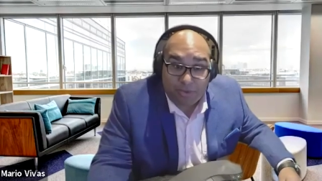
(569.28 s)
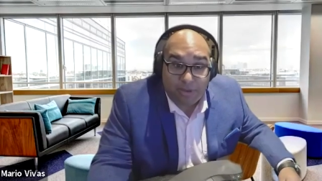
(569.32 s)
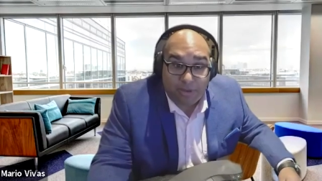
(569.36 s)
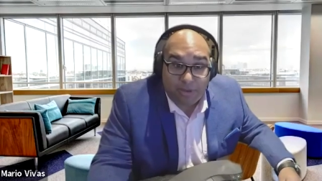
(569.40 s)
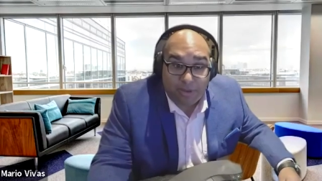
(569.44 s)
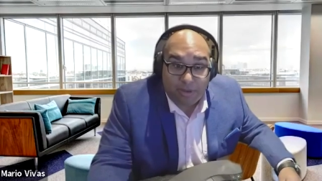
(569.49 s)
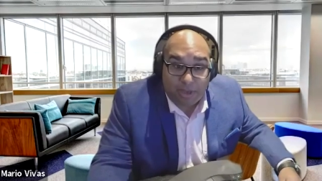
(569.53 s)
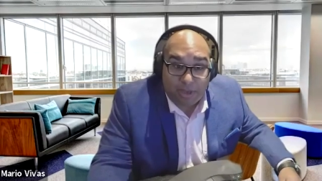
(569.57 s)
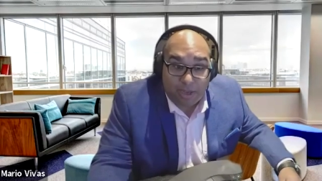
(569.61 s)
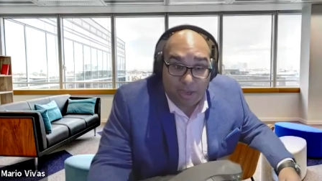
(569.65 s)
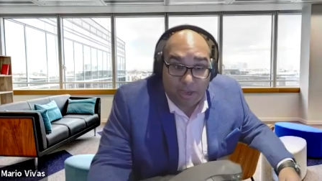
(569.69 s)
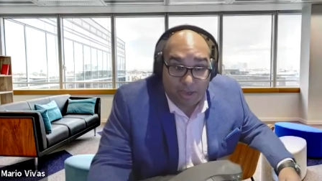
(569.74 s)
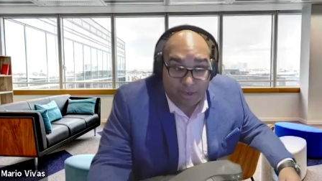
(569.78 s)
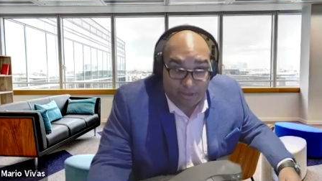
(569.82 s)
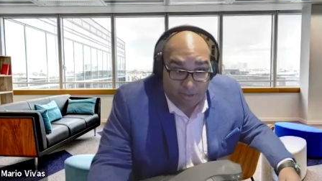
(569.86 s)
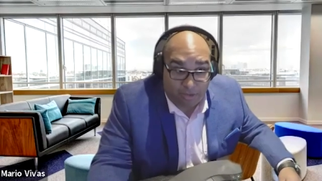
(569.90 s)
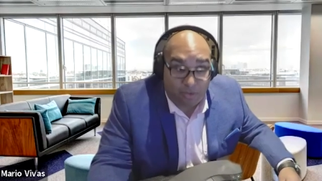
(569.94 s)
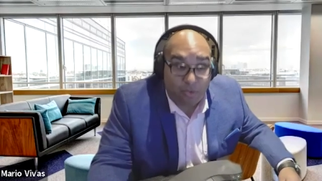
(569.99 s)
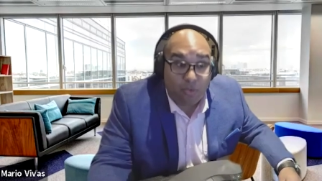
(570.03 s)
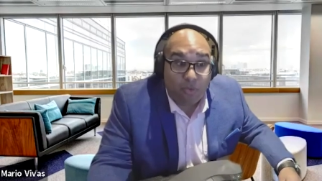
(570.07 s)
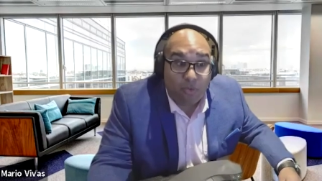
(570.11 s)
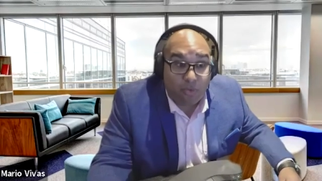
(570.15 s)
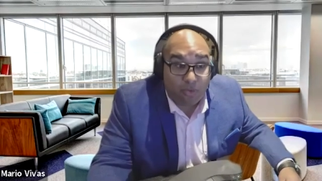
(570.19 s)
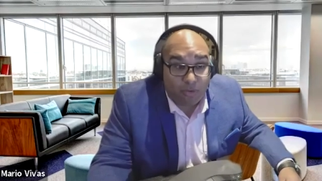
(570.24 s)
uh,
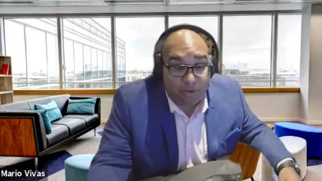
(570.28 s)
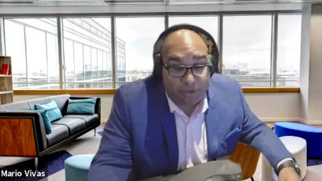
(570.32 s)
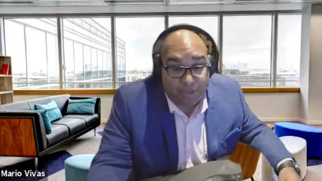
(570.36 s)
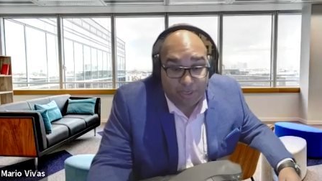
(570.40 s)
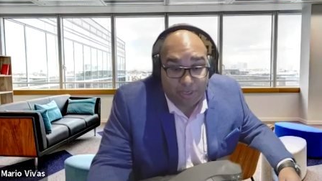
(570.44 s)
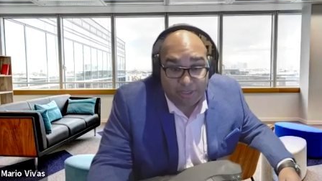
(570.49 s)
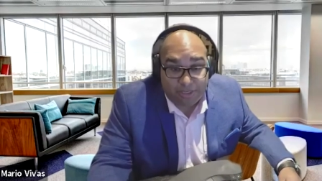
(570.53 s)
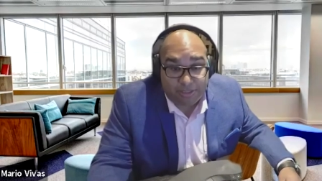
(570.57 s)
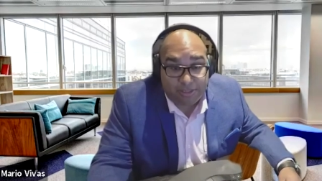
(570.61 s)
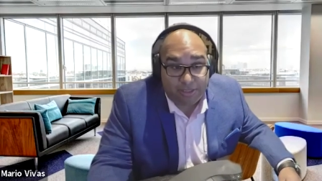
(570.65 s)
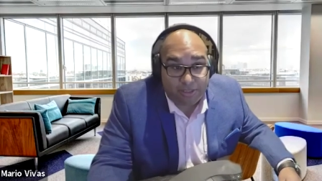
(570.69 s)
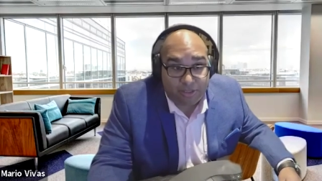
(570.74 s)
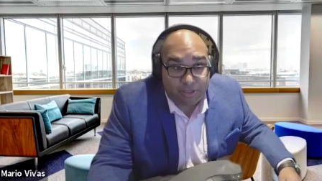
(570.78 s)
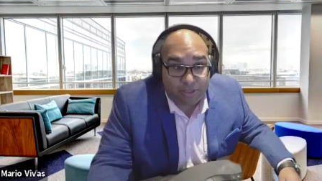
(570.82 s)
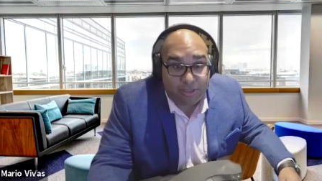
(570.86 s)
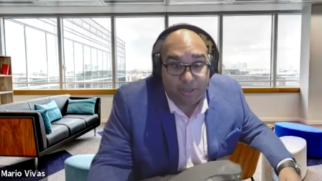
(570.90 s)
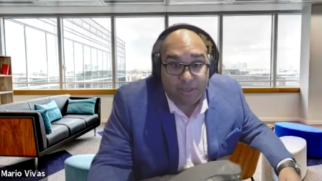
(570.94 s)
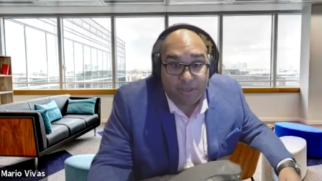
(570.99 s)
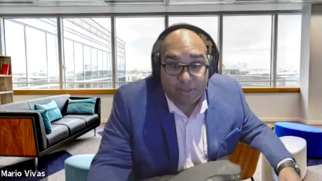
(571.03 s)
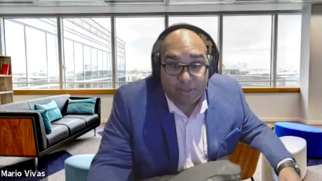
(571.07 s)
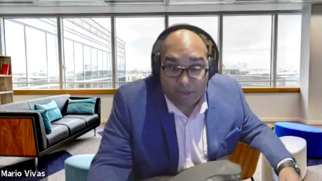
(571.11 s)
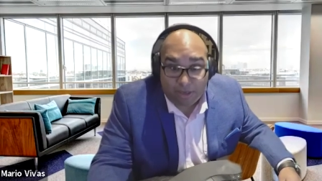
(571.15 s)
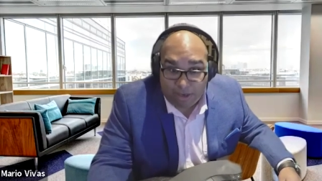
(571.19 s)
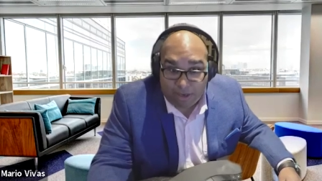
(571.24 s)
your organization
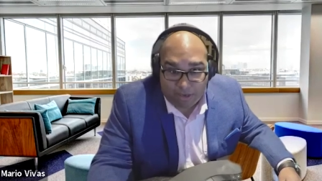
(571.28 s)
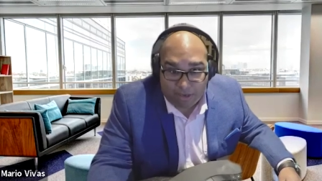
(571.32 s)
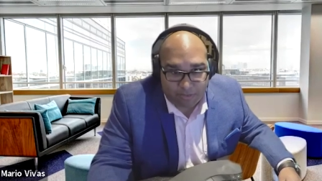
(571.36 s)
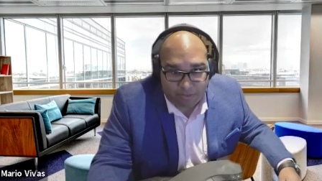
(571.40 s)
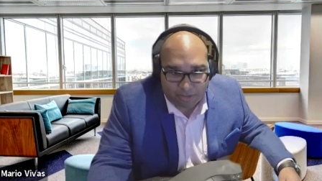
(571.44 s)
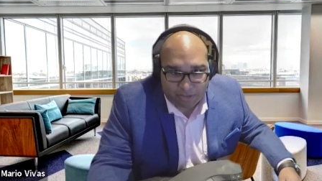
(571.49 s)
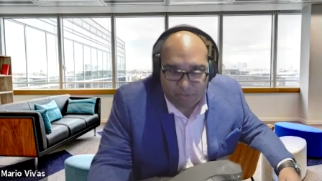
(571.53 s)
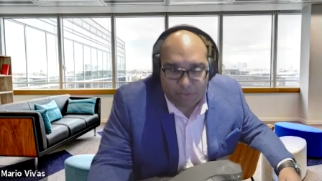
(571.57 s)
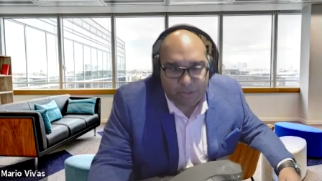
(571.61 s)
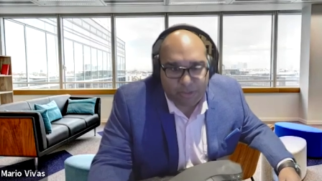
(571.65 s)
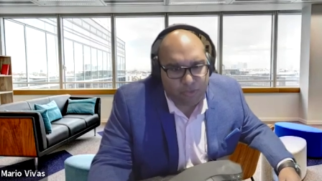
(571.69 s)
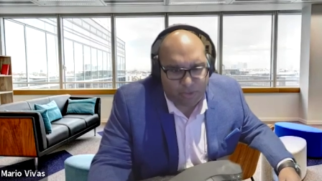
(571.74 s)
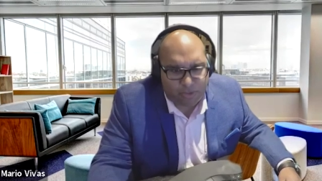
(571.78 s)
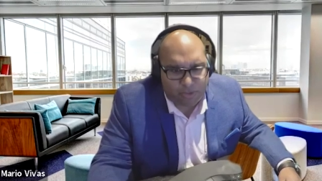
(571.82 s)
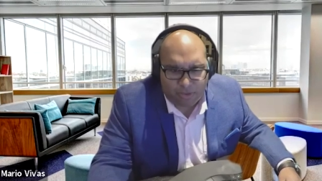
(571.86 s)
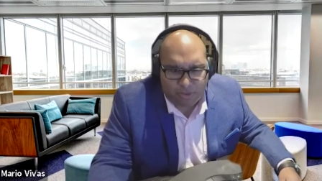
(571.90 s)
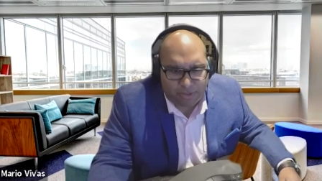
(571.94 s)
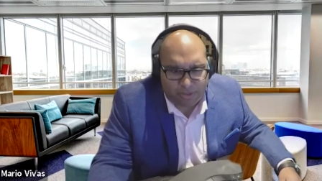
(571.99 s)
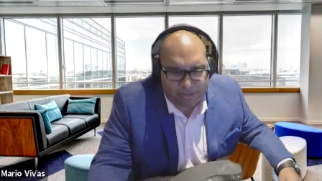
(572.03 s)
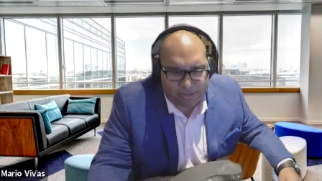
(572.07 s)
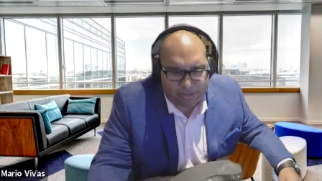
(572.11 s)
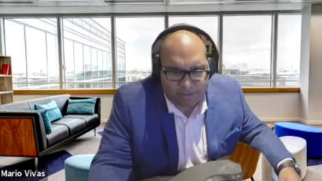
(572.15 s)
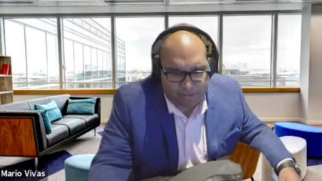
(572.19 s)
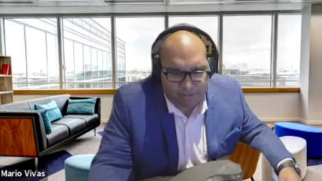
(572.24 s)
adopt, especially with all
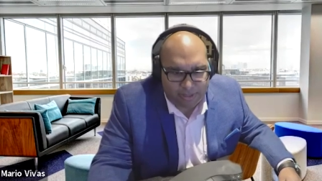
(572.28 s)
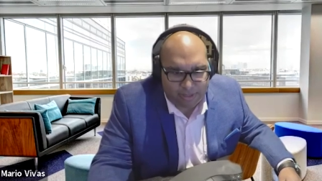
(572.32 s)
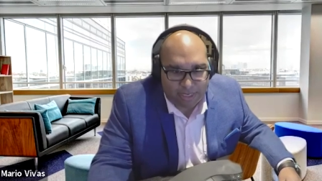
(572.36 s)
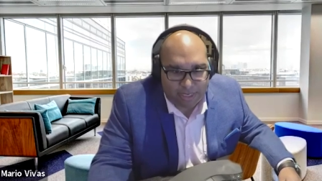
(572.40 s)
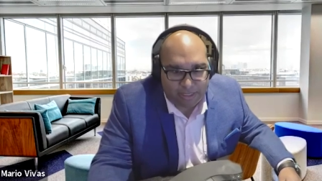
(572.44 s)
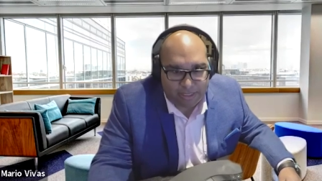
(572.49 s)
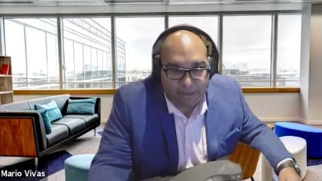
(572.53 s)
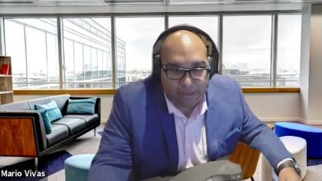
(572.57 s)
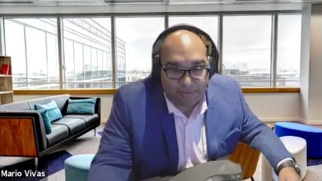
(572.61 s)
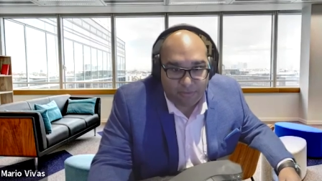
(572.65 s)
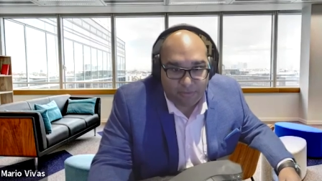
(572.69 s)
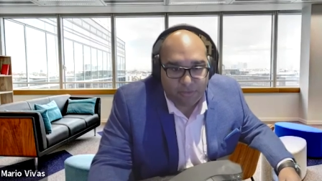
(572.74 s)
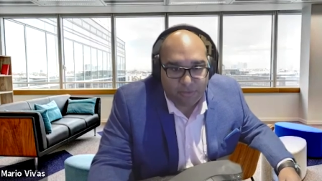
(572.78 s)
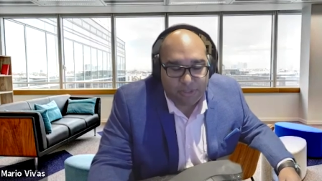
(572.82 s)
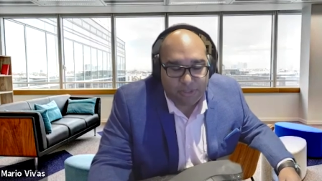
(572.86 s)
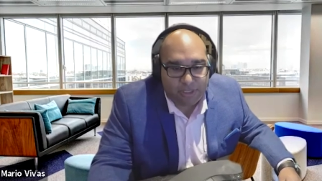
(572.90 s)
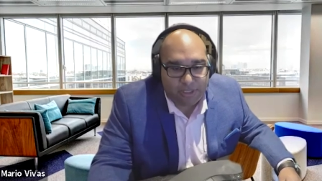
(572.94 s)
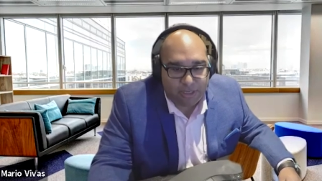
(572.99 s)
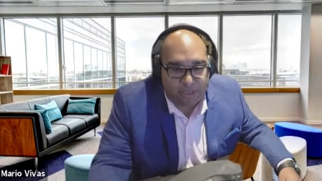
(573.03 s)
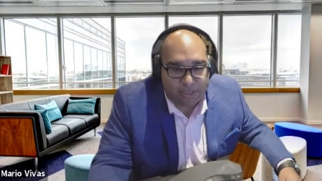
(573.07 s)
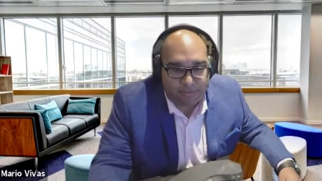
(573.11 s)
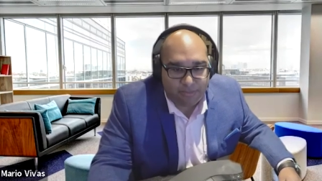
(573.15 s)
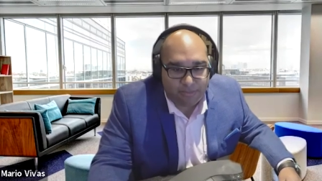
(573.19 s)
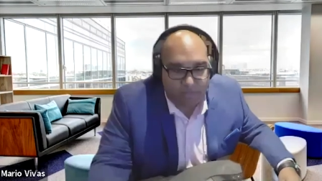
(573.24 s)
this idea of
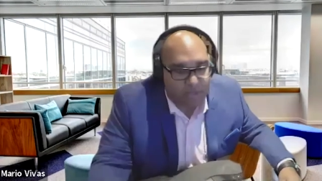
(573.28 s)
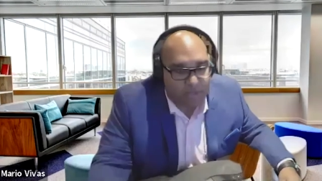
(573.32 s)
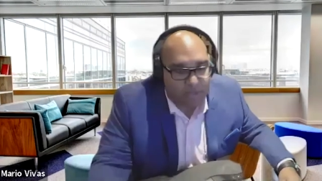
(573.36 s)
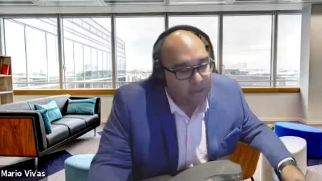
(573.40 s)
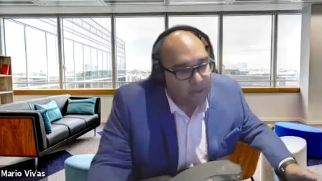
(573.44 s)
OCM